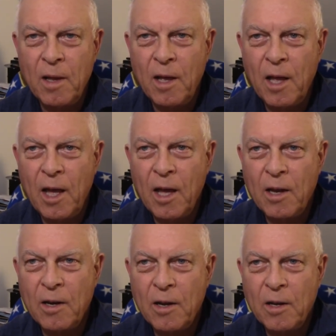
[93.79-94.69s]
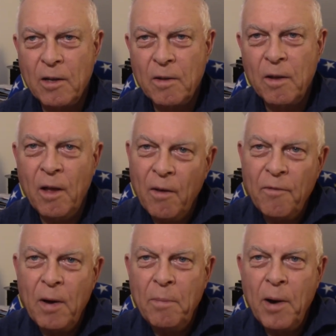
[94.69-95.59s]
and uh,
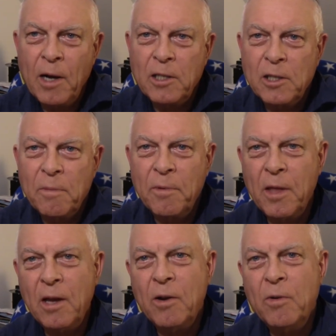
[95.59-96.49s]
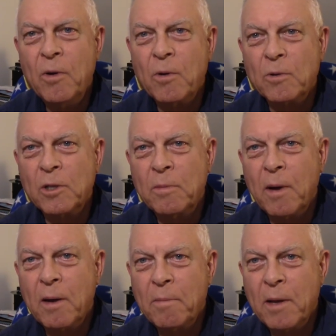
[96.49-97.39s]
if I practice up with that who knows it
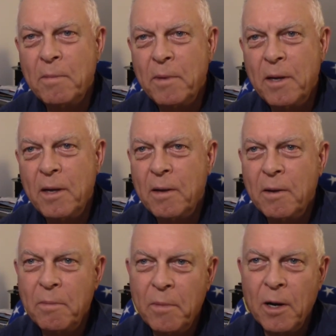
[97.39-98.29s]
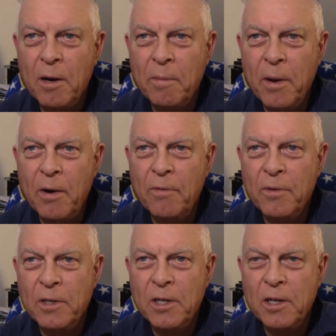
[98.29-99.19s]
might make me a little better for
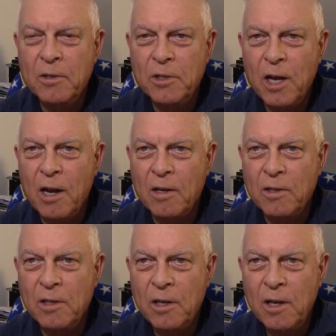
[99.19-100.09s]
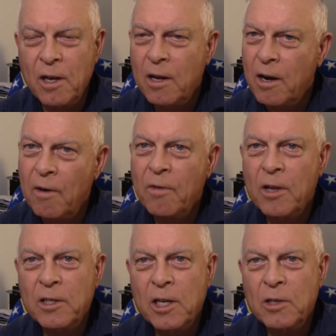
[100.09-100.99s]
the steel challenge
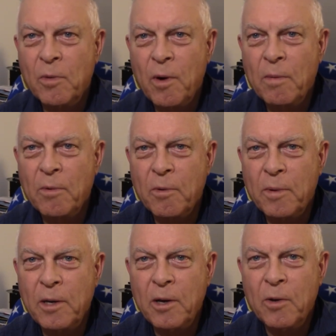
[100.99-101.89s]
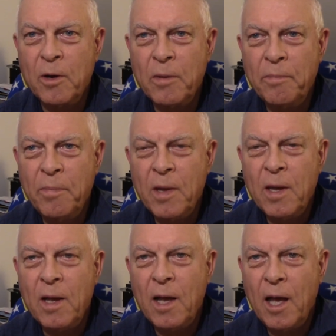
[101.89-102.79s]
nevertheless that's what I'm going to be doing
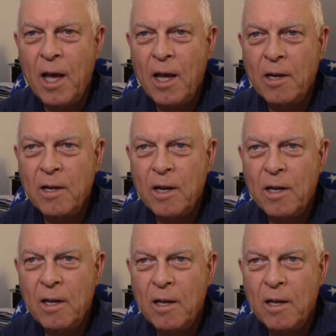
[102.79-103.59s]
and uh,